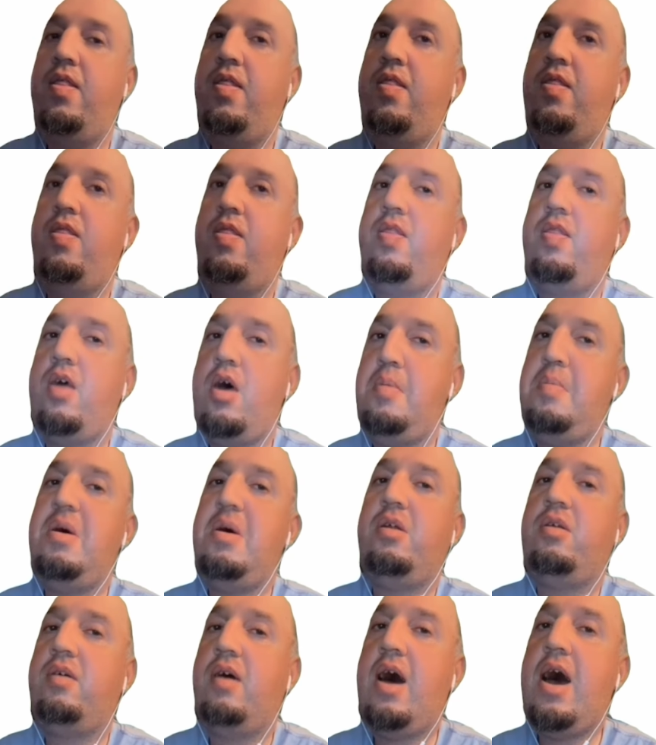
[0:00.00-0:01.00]
the
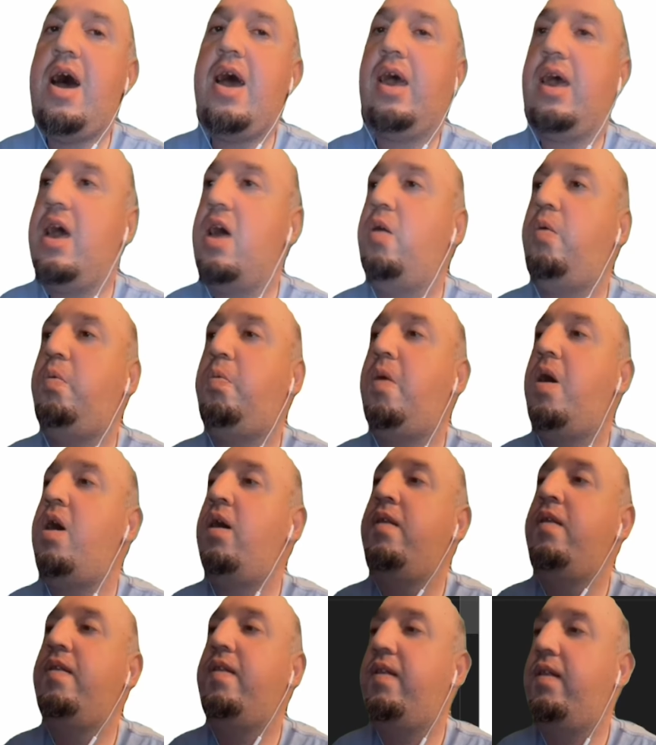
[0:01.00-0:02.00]
image I can
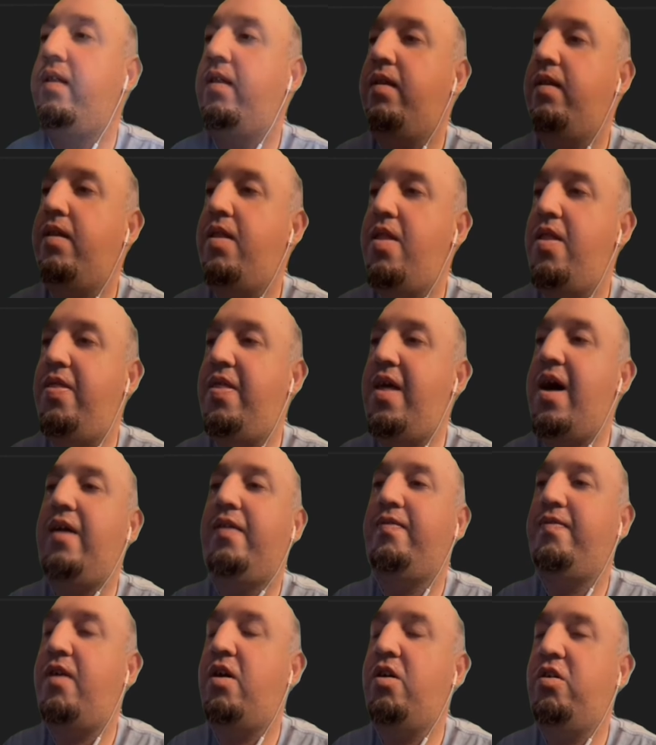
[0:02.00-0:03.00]
run that
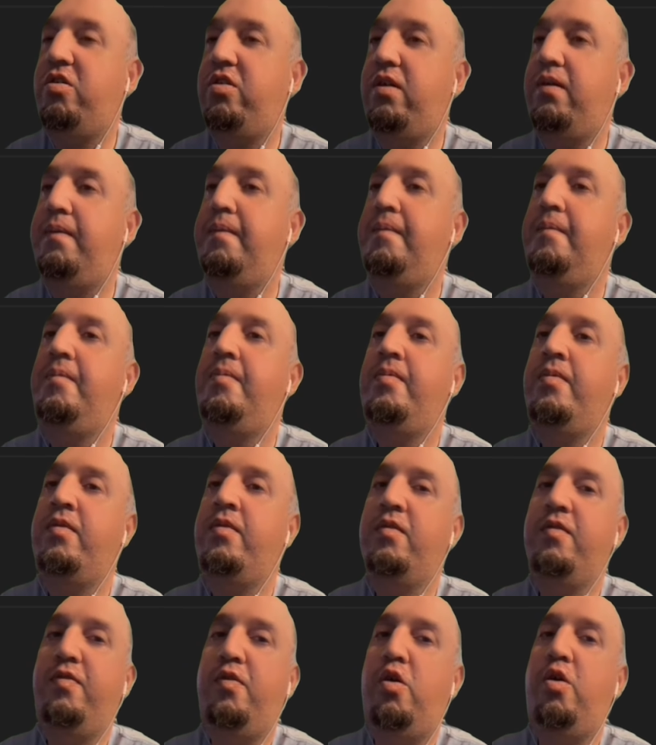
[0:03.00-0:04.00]
function
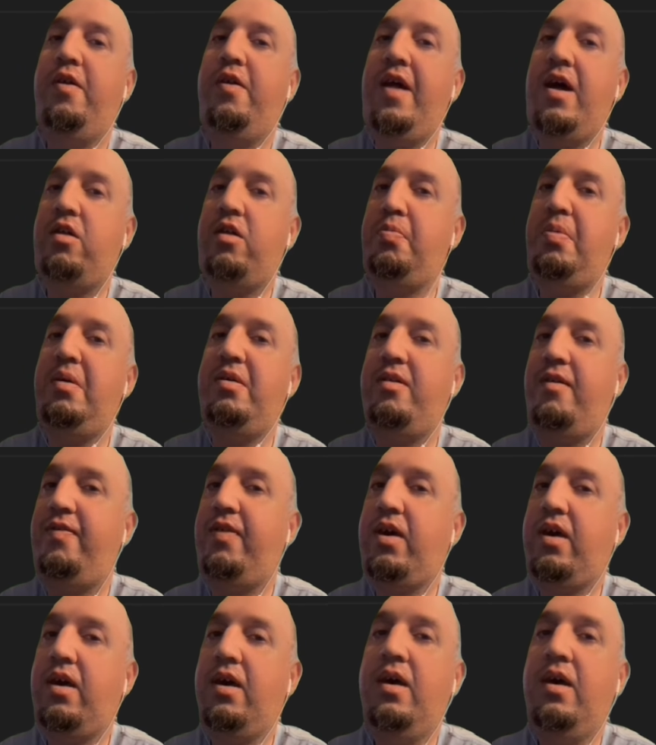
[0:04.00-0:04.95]
for that specific